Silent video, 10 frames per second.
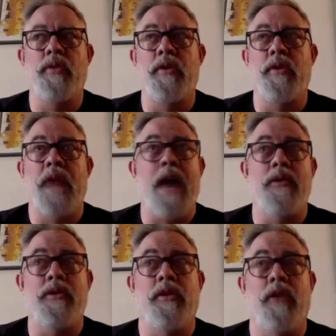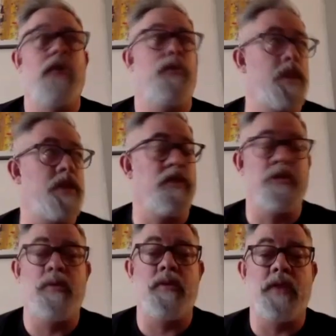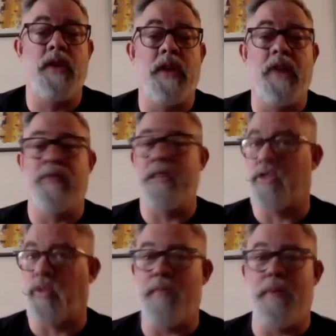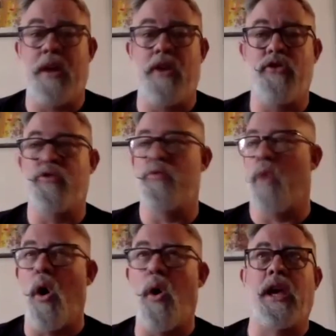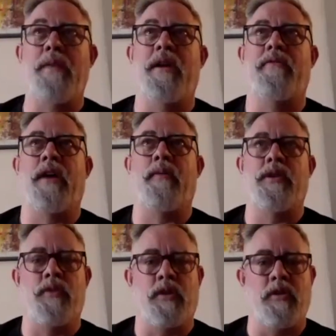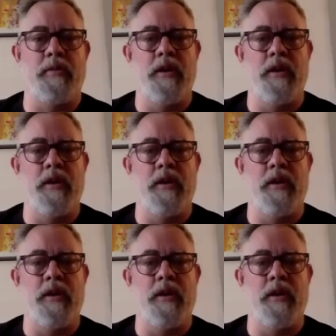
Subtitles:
where there now is a lot of restaurants around town that have these great managers who all came out of that restaurant group.